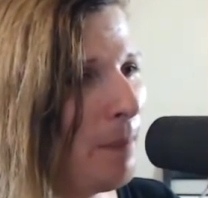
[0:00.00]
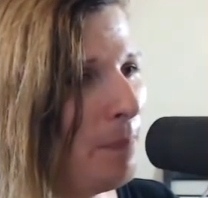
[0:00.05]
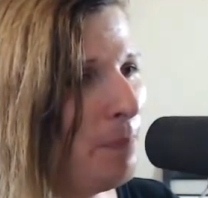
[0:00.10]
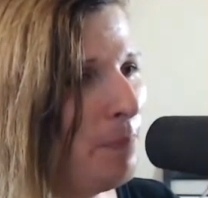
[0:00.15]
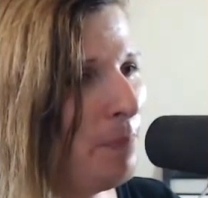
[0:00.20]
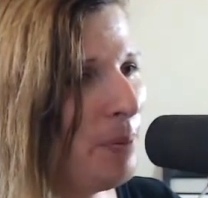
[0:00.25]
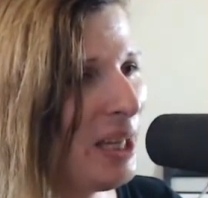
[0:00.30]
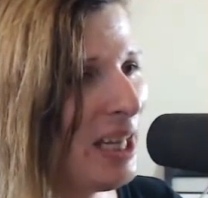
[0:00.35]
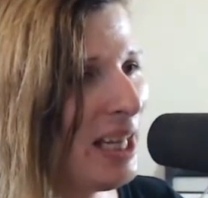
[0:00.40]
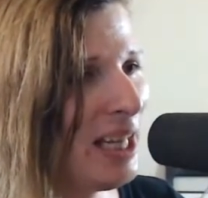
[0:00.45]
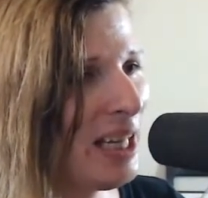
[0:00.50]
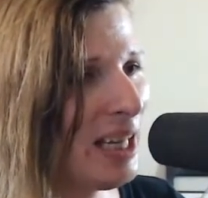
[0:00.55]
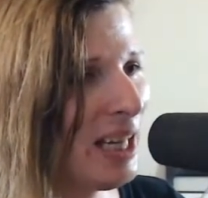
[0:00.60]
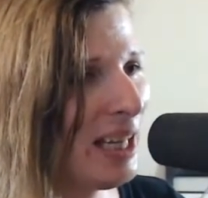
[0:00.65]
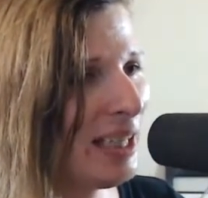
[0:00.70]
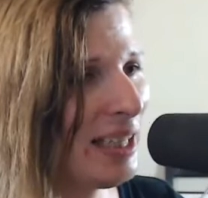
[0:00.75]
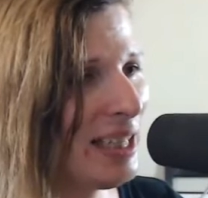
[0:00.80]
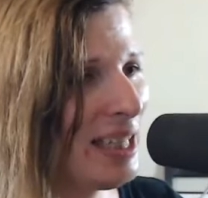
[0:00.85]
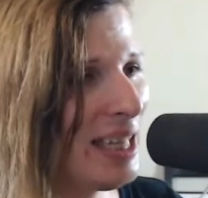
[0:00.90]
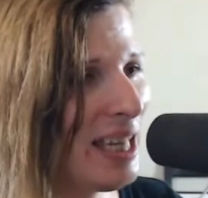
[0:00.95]
being
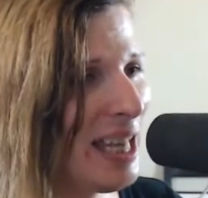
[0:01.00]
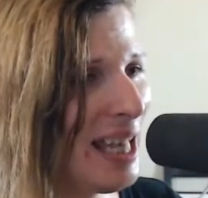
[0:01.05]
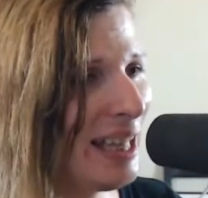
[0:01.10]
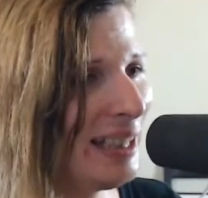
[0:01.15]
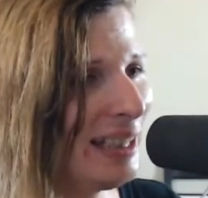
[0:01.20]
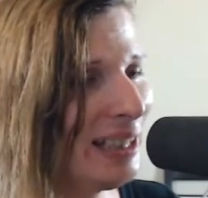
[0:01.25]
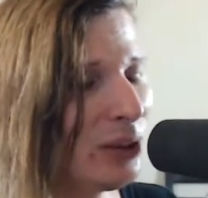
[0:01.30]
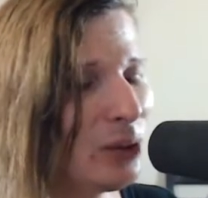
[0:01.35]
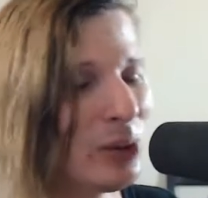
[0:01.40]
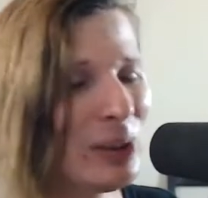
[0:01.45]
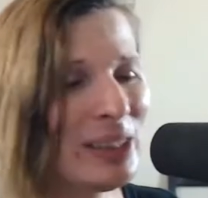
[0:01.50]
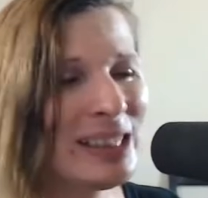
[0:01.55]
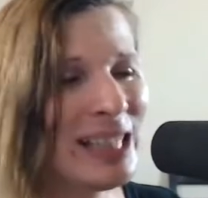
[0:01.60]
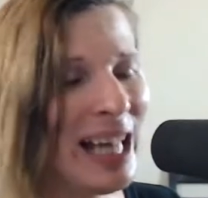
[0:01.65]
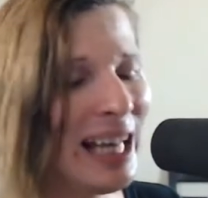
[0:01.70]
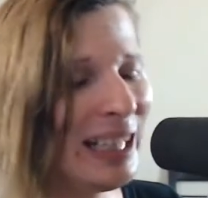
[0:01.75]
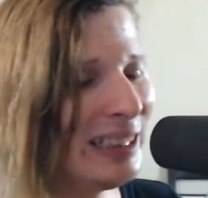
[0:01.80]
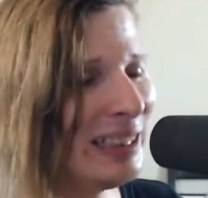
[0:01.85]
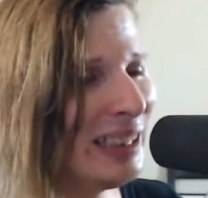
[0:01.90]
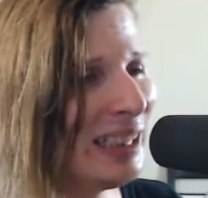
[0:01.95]
a kid. This was
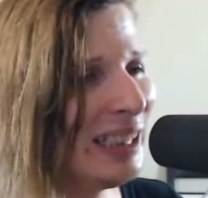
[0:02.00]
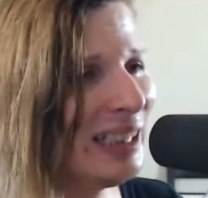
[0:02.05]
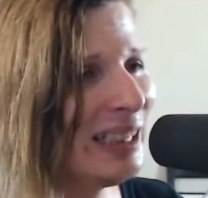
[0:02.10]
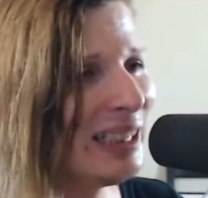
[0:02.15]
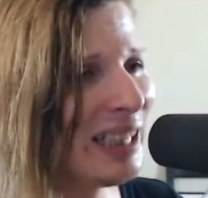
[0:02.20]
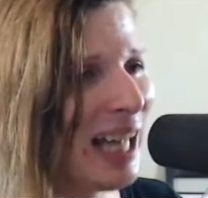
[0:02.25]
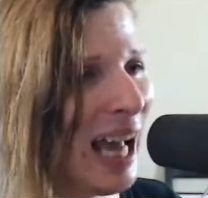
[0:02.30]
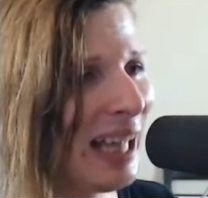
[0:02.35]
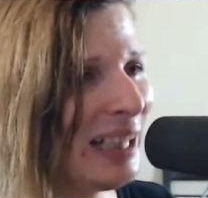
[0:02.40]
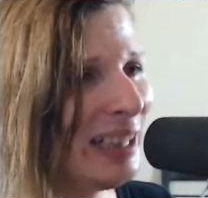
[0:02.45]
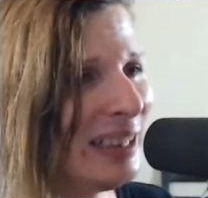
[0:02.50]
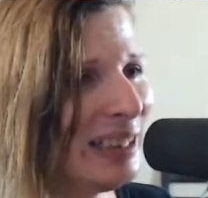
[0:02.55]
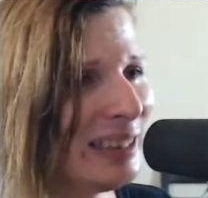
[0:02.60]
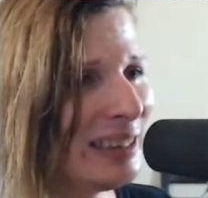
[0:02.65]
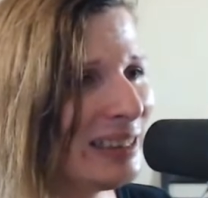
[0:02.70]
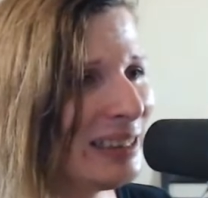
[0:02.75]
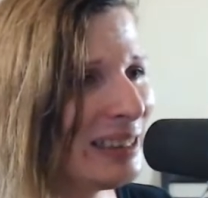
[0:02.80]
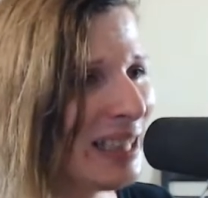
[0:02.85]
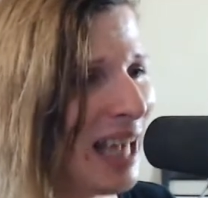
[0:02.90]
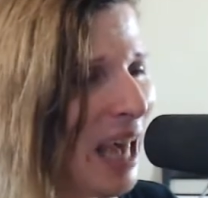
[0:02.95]

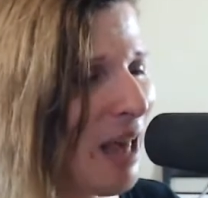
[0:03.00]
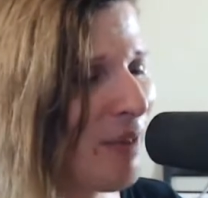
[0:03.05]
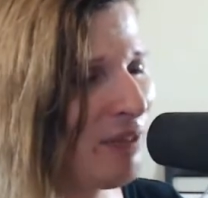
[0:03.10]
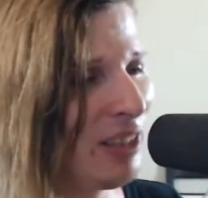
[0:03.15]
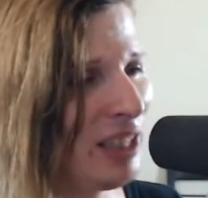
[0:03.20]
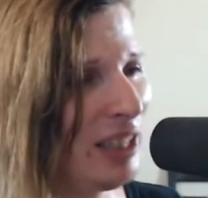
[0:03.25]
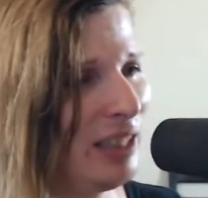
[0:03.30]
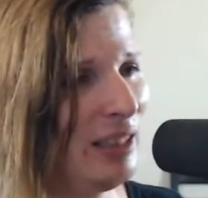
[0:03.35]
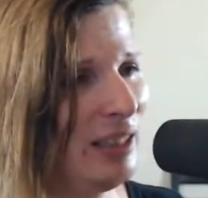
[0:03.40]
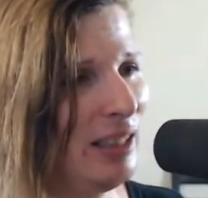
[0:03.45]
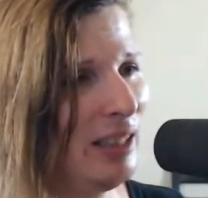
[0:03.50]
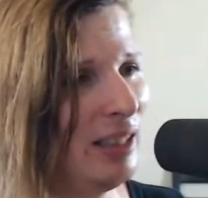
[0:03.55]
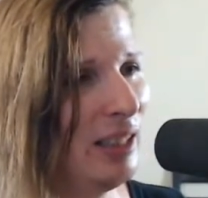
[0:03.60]
1997.